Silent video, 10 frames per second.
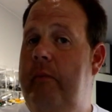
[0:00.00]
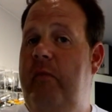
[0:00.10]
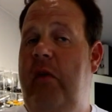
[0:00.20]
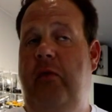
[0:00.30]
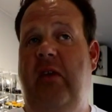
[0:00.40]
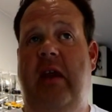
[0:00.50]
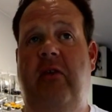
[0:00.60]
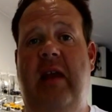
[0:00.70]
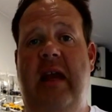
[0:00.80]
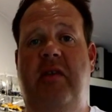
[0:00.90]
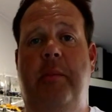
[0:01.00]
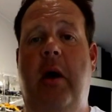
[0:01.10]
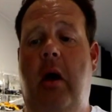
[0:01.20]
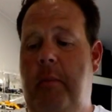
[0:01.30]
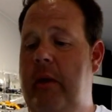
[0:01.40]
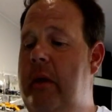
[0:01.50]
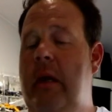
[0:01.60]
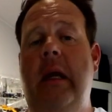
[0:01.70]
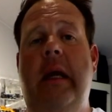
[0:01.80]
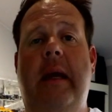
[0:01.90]
A few seconds later, pop,
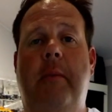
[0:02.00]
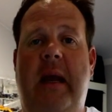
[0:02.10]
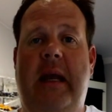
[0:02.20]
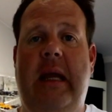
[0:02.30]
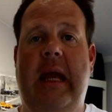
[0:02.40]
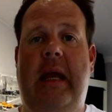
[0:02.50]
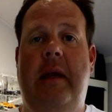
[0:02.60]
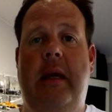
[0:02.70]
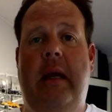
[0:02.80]
it went again.